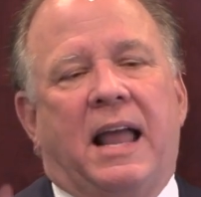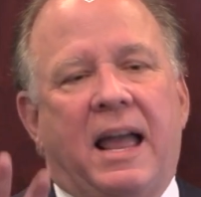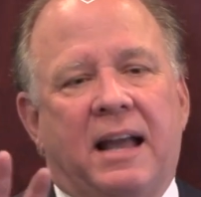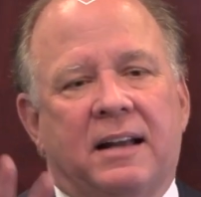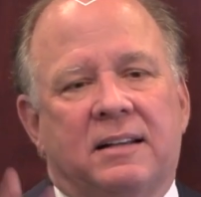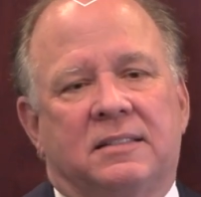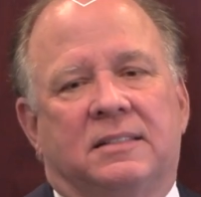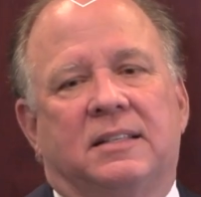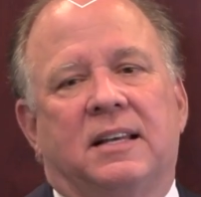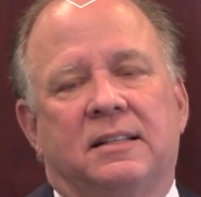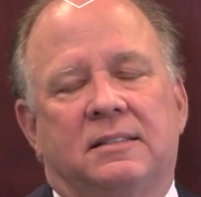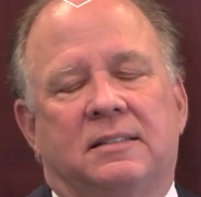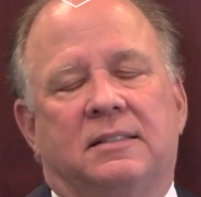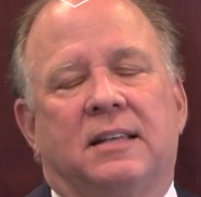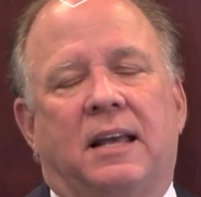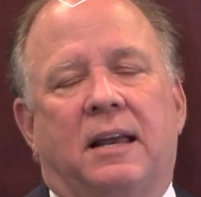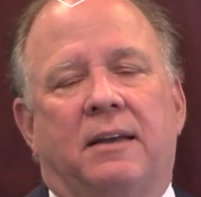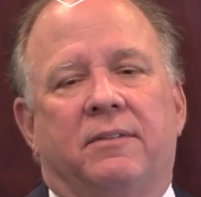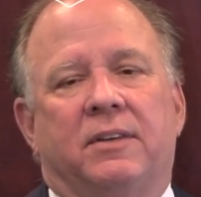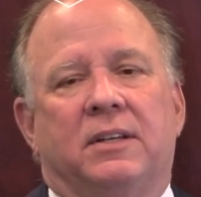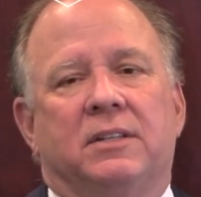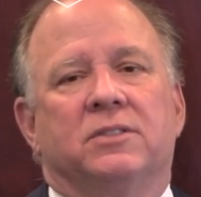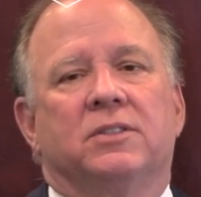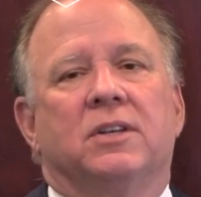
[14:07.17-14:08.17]
Excess
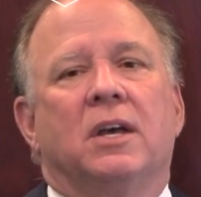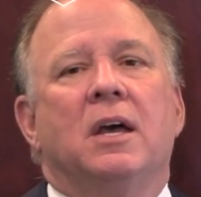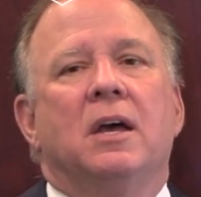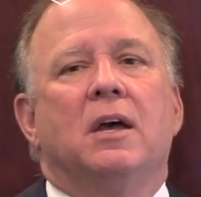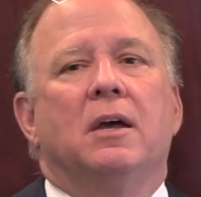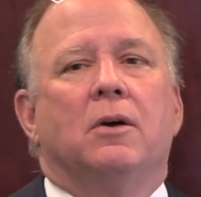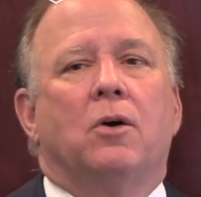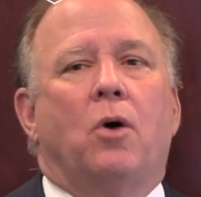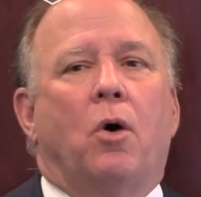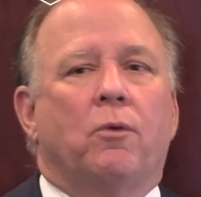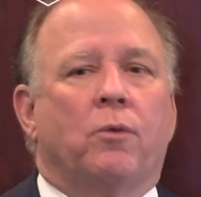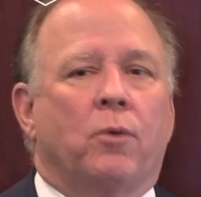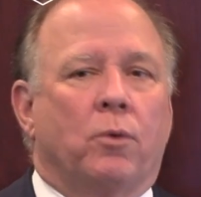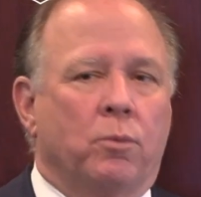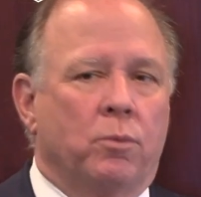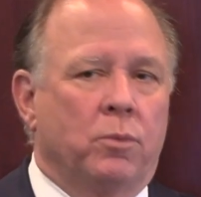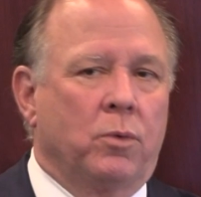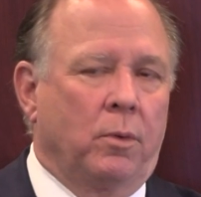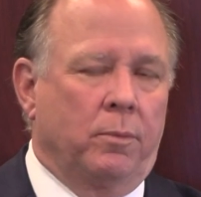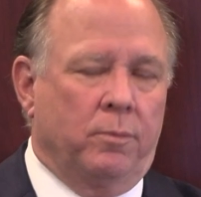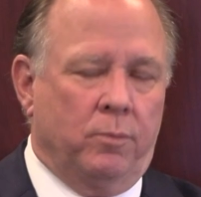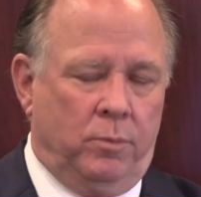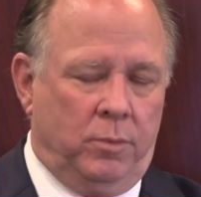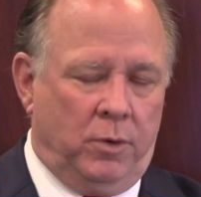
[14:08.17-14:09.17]
savings over
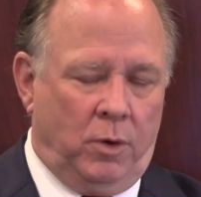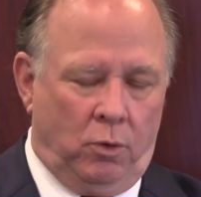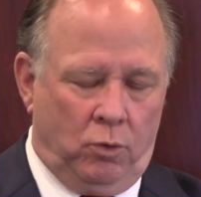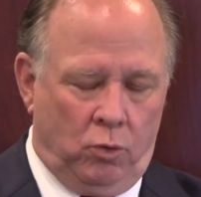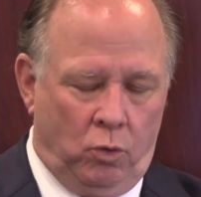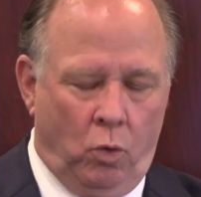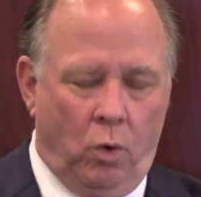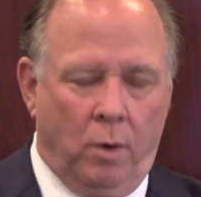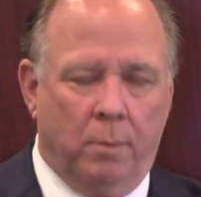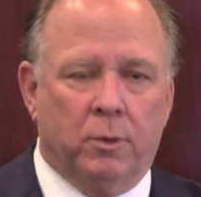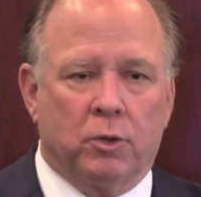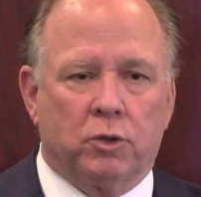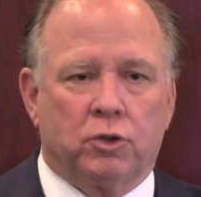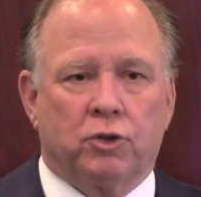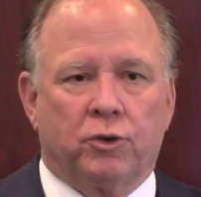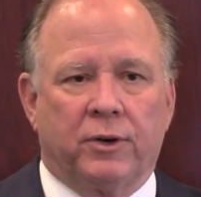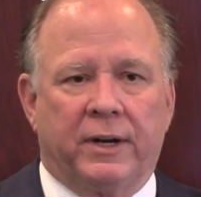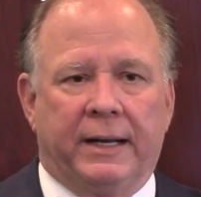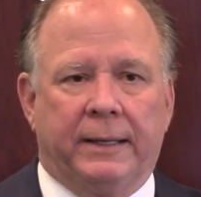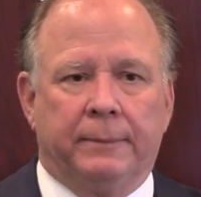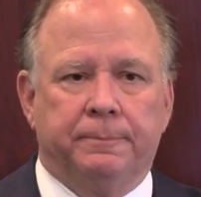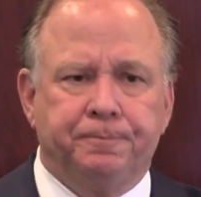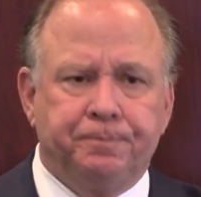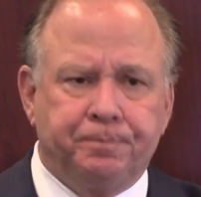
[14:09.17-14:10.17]
normal
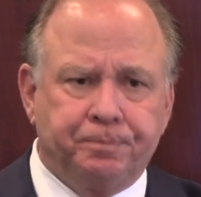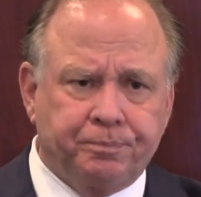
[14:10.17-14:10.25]
trend.